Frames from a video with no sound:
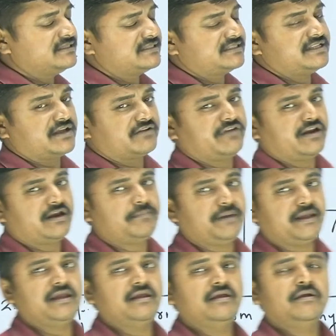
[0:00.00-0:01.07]
there will
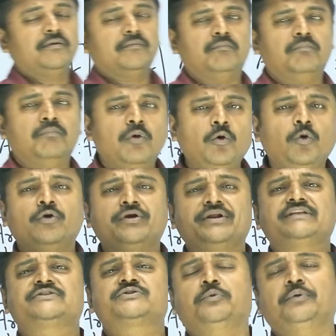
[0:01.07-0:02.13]
be more
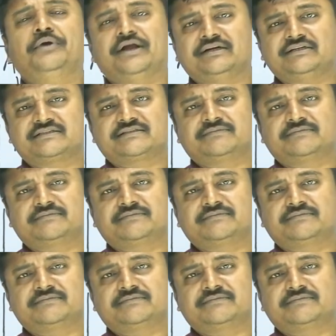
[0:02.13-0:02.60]
students,